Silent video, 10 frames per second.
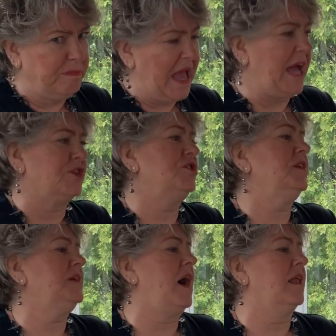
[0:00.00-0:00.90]

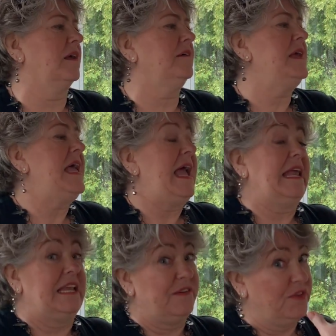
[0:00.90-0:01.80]
passionate color.
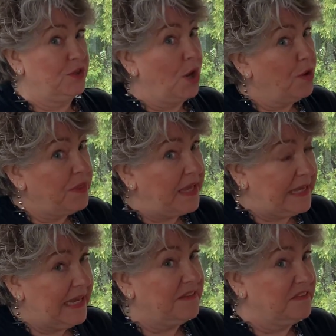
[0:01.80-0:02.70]
And even though they
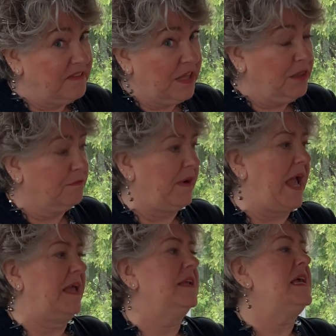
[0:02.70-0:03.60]
can't see the
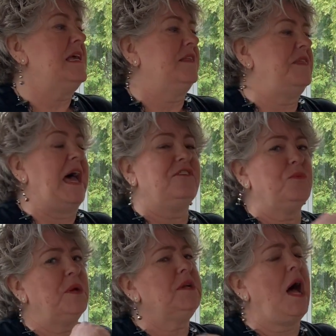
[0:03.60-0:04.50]
red, that's
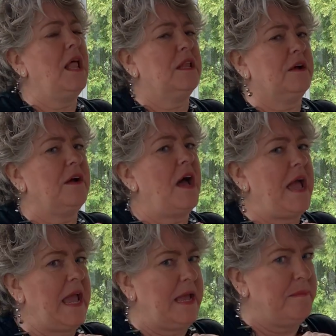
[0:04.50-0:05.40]
what color
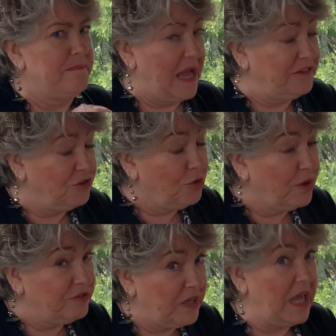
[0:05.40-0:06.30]
a
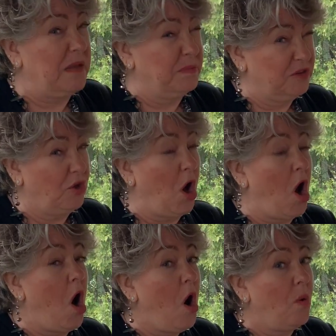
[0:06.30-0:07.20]
matador's cape is
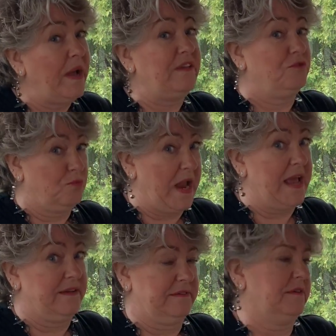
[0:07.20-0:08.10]
always
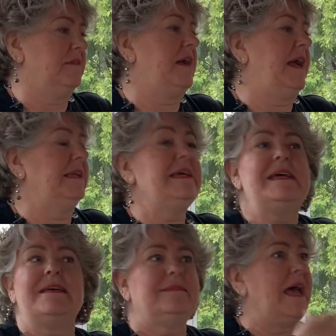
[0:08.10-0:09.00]
red, all right?
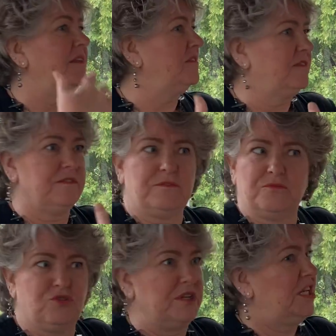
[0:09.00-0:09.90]
That's
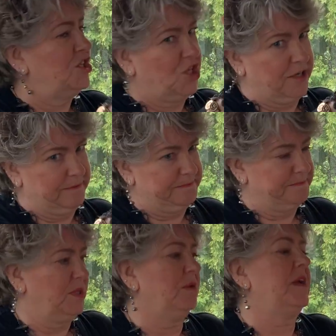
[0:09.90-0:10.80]
tradition,
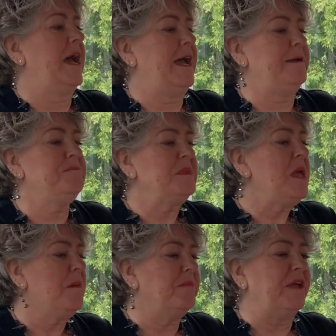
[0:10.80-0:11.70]
okay?
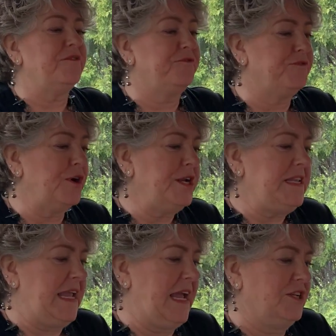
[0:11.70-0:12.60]
But
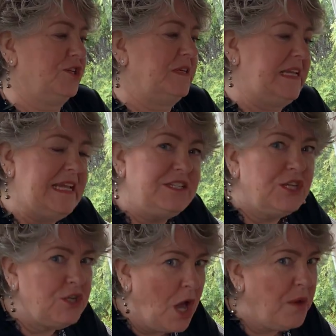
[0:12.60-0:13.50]
Ferdinand, you need
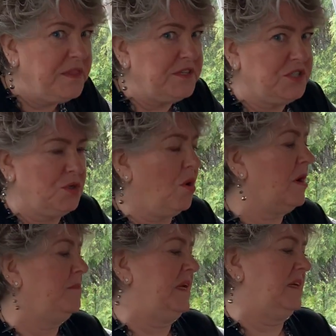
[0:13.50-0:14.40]
to know this
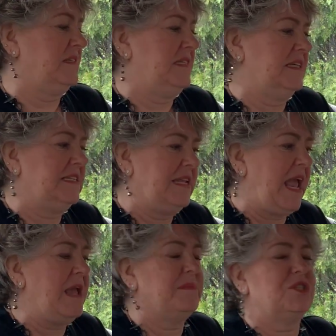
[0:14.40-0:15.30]
story because this
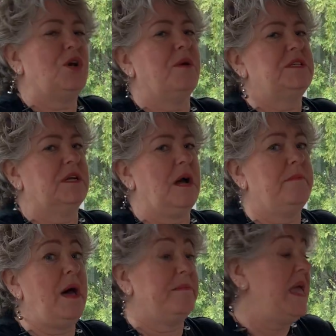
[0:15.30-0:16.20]
name is going to
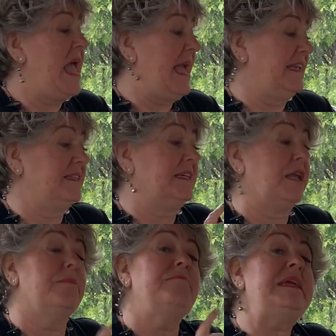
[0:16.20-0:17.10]
come up and it's
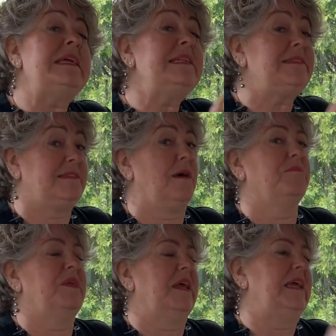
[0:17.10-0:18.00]
going to mean
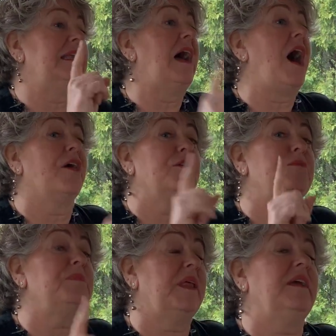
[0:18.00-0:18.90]
something in
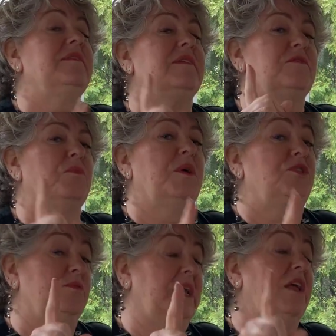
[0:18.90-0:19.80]
other places when
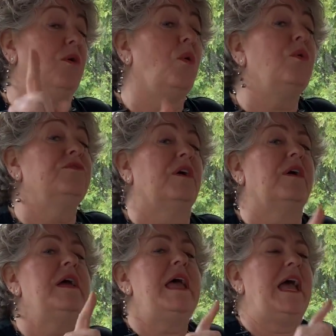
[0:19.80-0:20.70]
you get
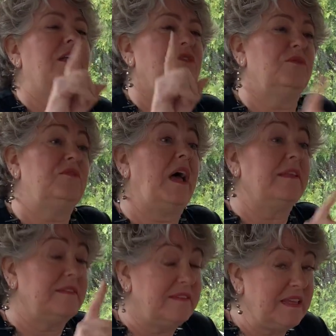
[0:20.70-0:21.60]
older and you
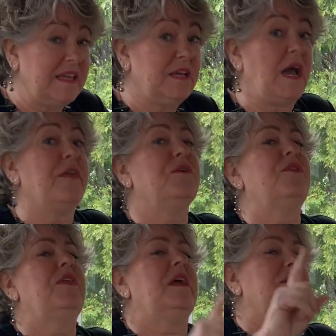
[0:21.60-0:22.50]
start seeing other
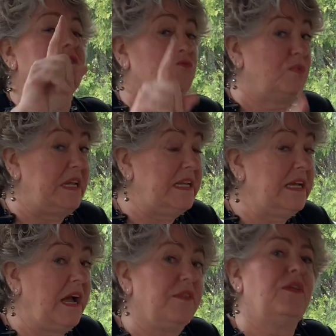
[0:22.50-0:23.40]
things and
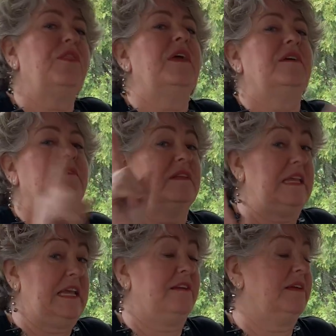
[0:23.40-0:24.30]
reading other things and
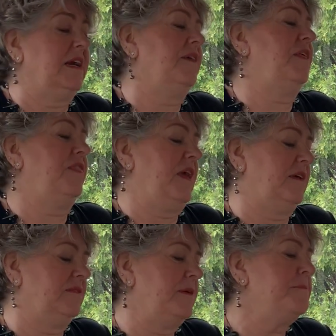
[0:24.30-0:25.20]
hearing other
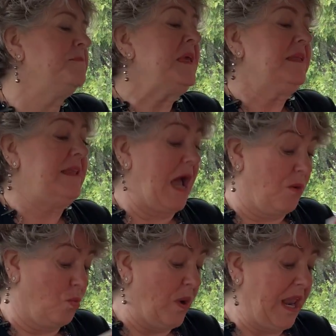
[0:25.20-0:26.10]
things.
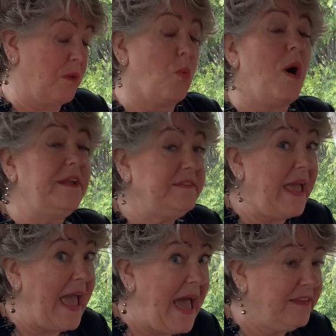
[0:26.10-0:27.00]
Now, what I want
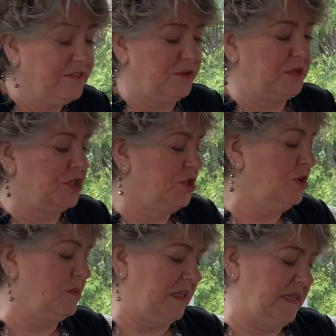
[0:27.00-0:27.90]
to ask you to
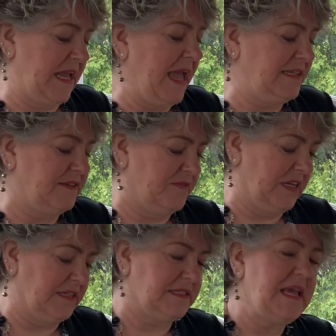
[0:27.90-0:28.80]
do at the end of
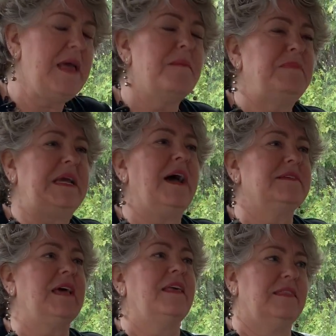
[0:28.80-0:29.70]
this,
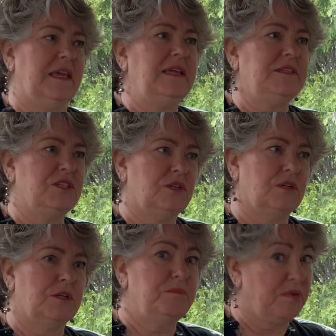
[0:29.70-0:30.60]
because I think it's a
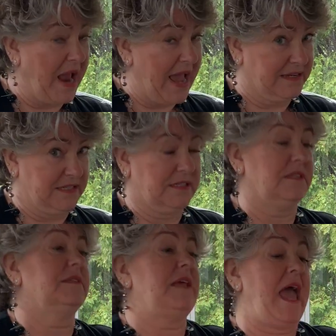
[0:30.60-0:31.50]
good
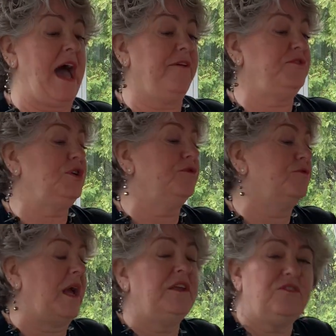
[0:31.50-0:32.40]
practice, is after you've
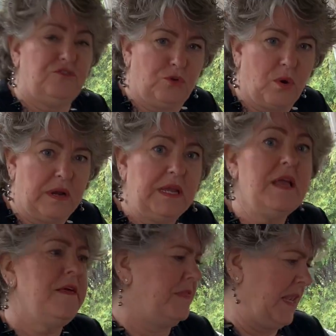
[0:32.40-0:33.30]
read a story
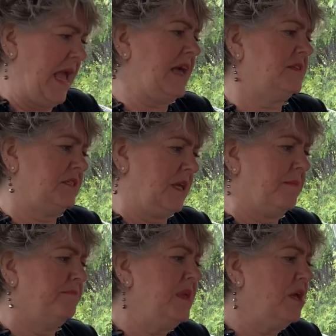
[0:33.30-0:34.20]
that has some